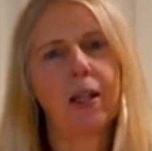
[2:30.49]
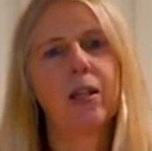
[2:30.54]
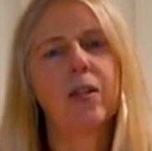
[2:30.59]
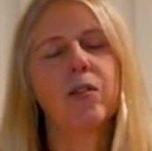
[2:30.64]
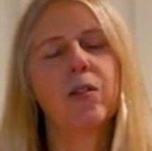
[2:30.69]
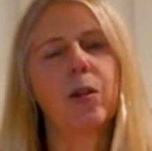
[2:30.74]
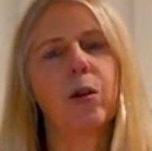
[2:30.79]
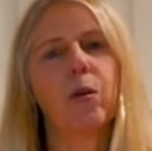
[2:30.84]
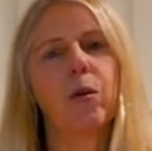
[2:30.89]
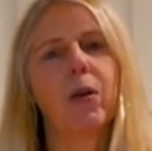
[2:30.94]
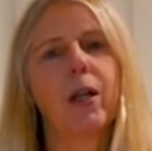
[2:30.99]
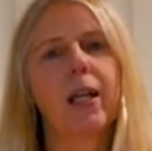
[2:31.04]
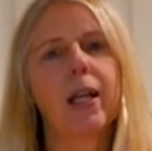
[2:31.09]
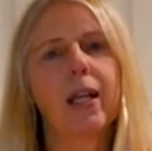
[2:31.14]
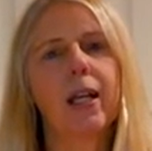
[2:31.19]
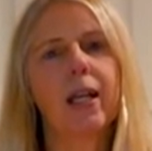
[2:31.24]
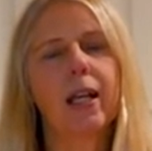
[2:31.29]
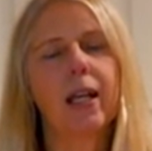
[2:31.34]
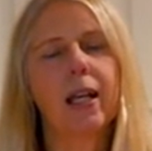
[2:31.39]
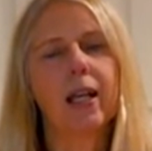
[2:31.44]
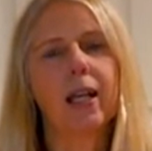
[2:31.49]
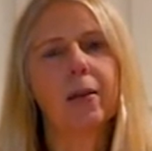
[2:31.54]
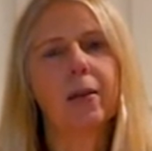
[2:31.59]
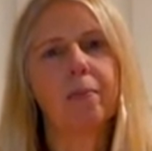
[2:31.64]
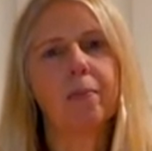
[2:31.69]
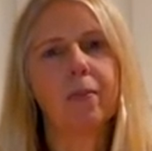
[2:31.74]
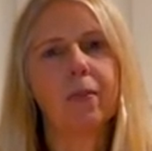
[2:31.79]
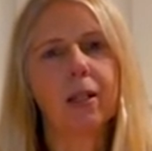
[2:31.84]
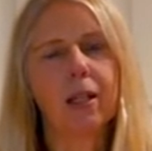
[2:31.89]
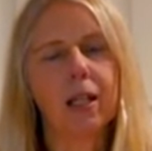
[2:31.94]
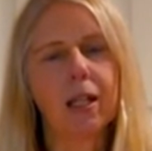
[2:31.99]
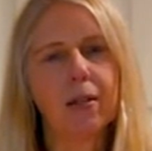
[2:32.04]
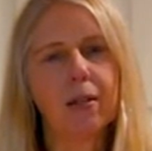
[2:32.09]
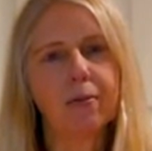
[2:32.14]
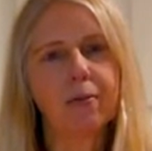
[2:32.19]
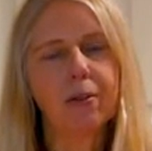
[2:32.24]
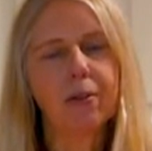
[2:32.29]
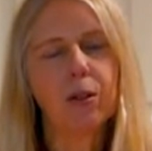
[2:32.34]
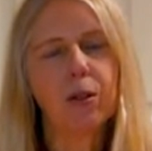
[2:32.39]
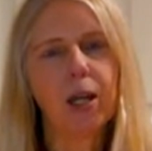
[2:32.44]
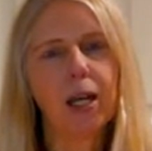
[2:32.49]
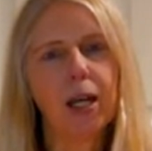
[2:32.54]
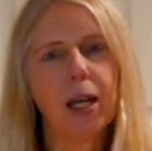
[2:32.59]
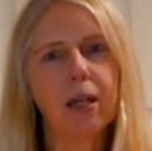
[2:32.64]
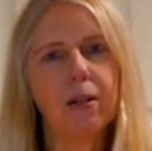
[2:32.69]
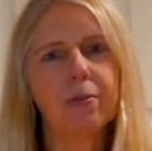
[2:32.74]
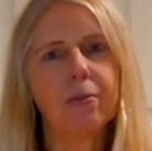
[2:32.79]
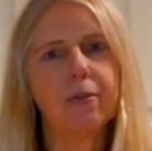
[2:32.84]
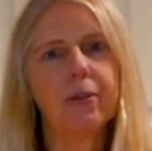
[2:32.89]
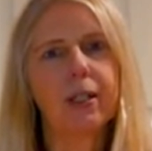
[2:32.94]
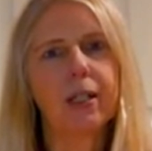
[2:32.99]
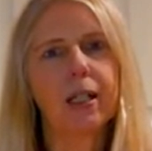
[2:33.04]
So if you have